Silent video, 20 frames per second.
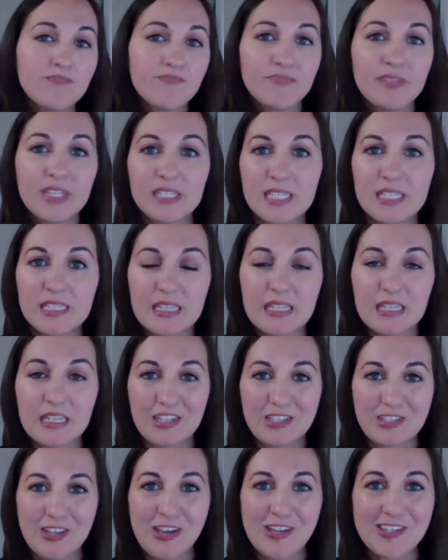This isn't an
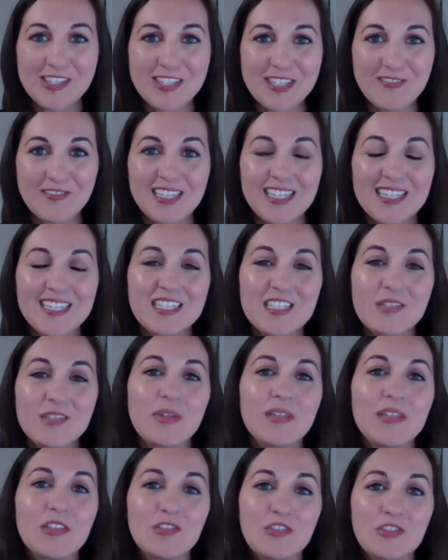exhaustive list,
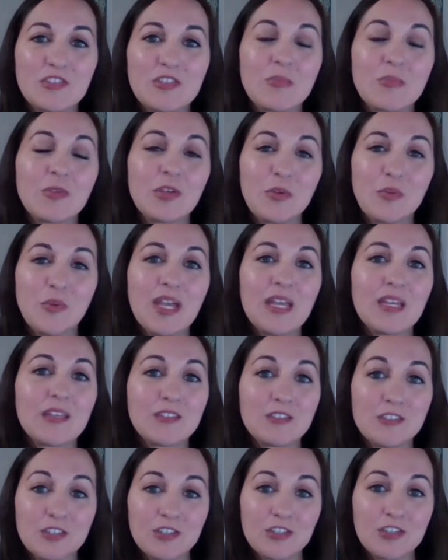but these are some good
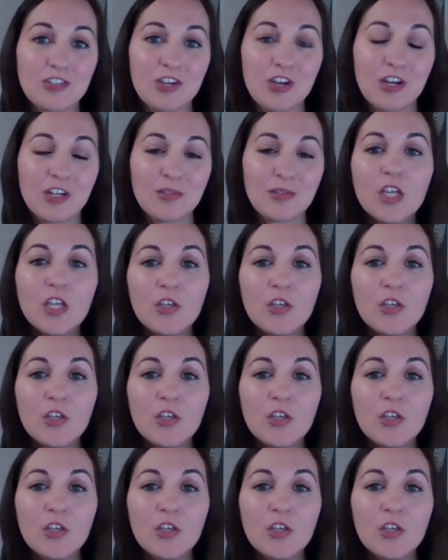ways to start.